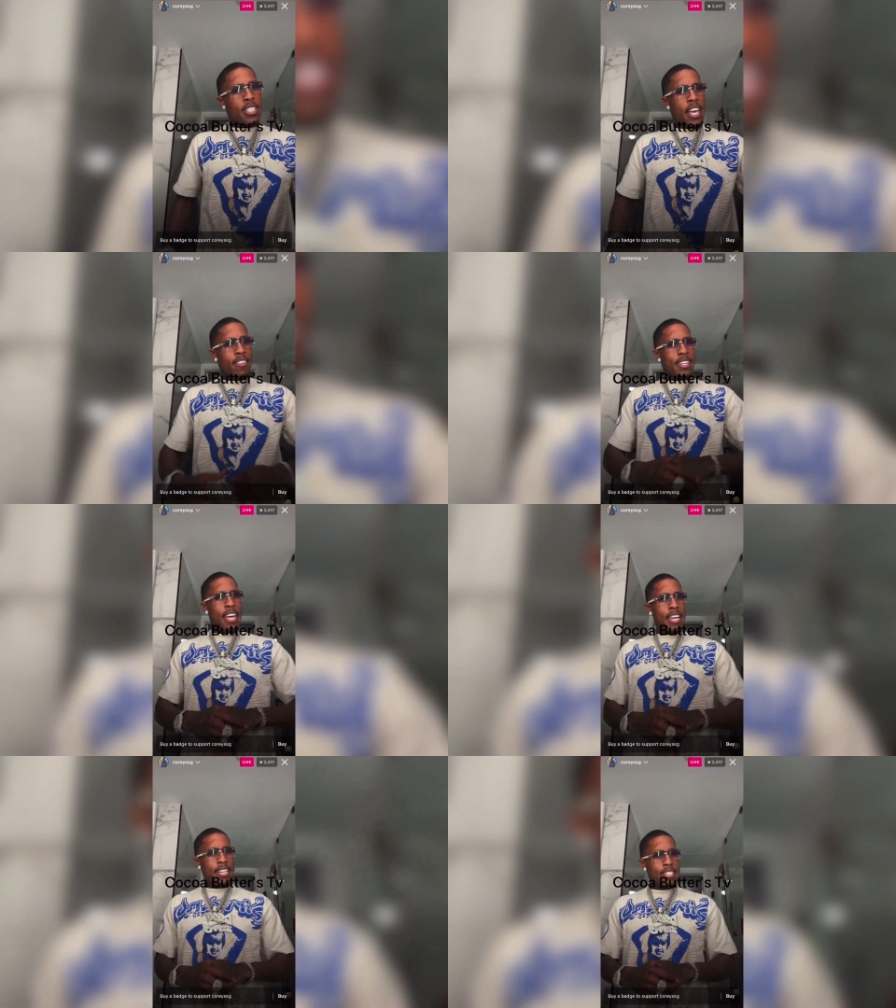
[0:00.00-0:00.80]

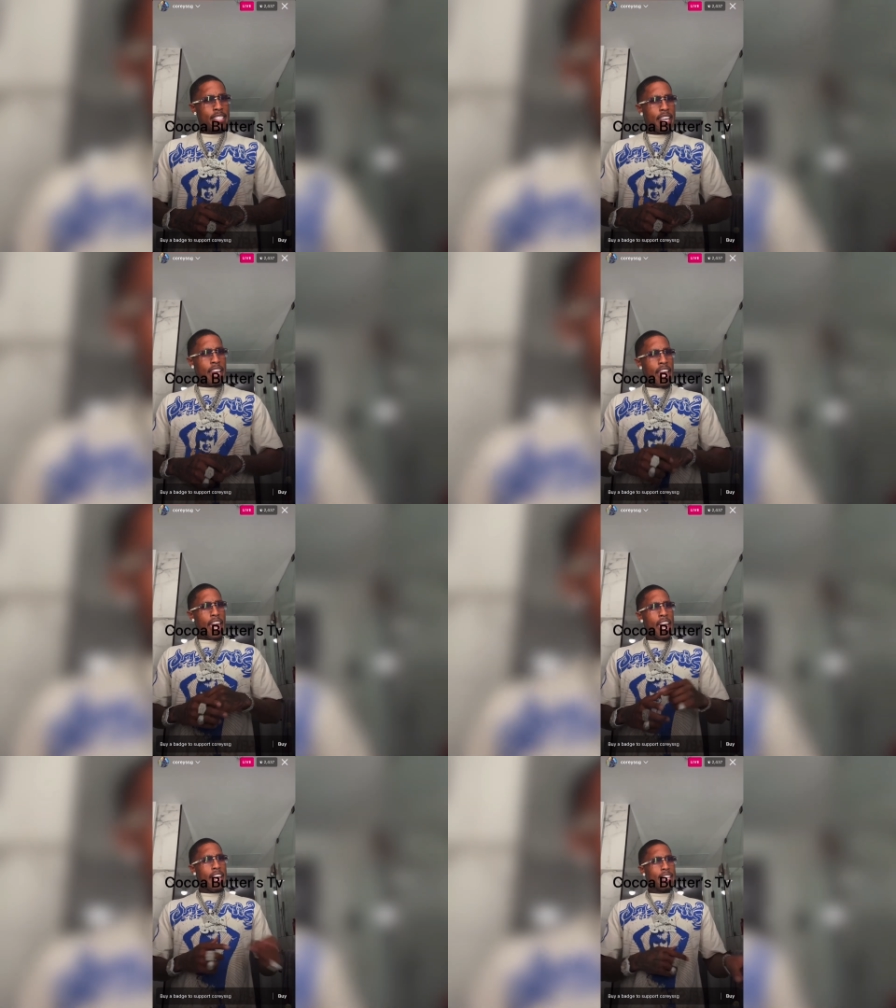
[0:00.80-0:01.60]
days and
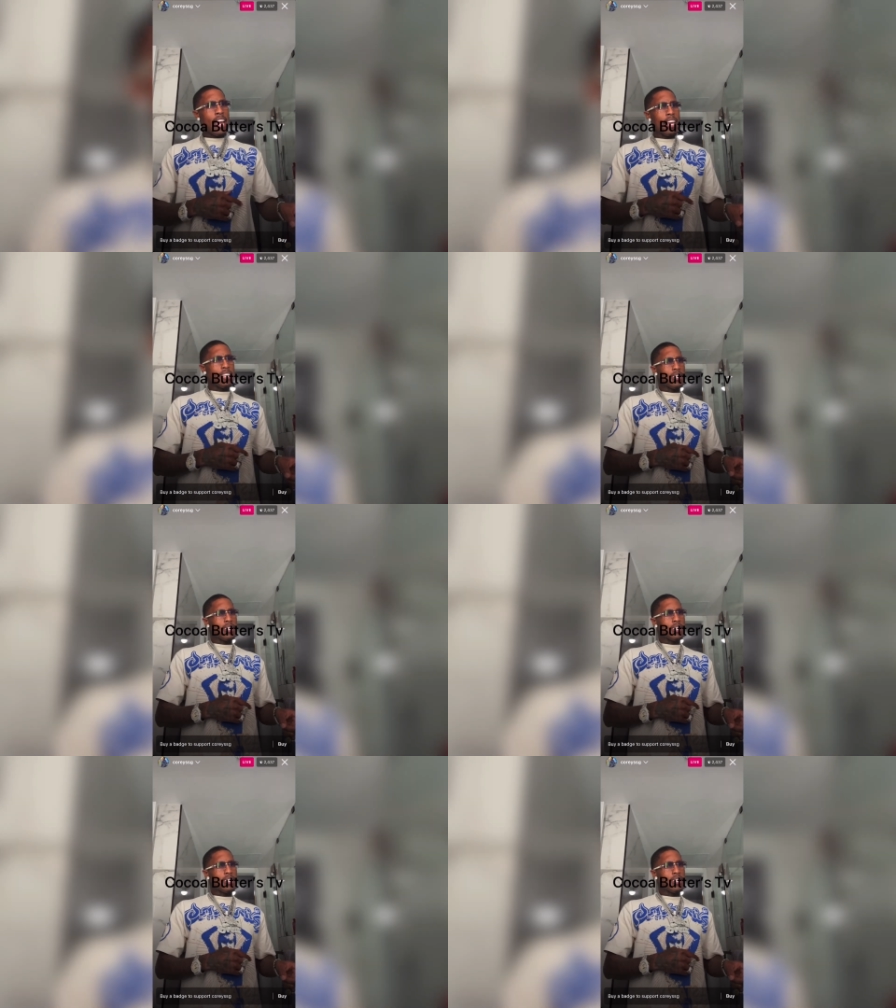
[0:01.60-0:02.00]
eight nights